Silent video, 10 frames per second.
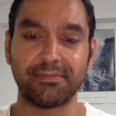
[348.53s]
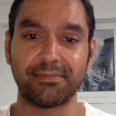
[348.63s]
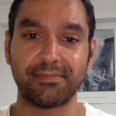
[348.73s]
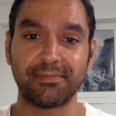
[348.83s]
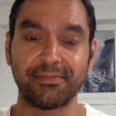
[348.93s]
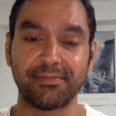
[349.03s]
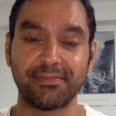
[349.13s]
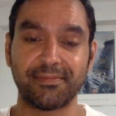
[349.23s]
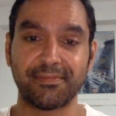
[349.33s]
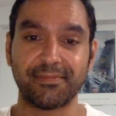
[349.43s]

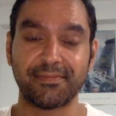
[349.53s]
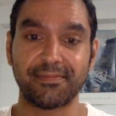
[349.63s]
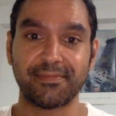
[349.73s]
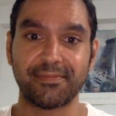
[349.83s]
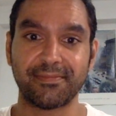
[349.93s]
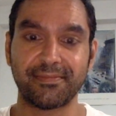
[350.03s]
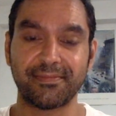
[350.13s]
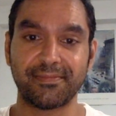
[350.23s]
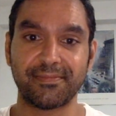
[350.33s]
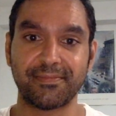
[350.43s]
Nothing is said.